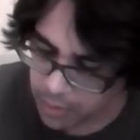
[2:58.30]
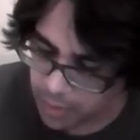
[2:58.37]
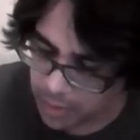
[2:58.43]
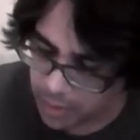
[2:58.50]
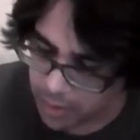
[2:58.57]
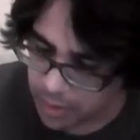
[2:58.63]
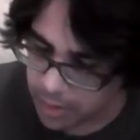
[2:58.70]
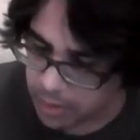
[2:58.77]

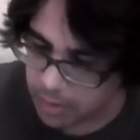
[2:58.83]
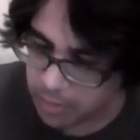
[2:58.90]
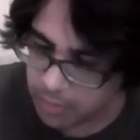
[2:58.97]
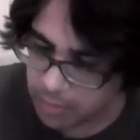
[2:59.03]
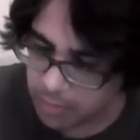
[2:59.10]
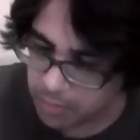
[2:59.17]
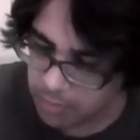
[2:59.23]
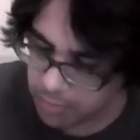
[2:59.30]
um,
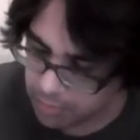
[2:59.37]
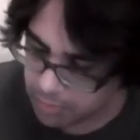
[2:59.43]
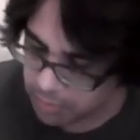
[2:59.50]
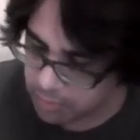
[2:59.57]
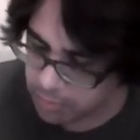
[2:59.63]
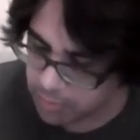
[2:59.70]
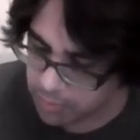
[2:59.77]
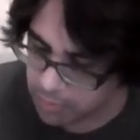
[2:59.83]

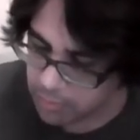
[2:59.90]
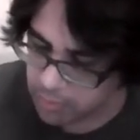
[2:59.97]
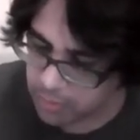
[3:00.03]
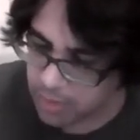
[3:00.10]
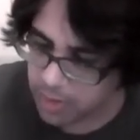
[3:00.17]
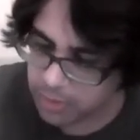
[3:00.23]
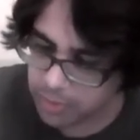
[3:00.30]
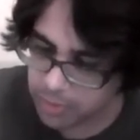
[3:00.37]

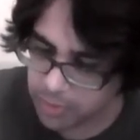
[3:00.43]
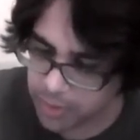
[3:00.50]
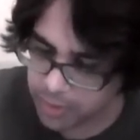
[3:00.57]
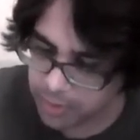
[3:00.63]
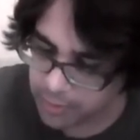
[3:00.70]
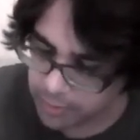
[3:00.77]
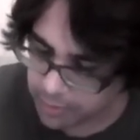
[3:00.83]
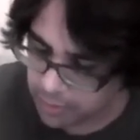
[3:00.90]
how do we write
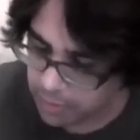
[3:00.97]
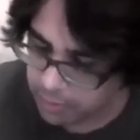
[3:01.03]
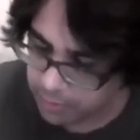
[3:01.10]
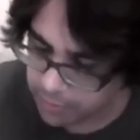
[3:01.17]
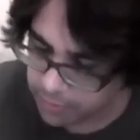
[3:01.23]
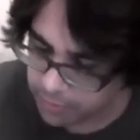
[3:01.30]
this? Of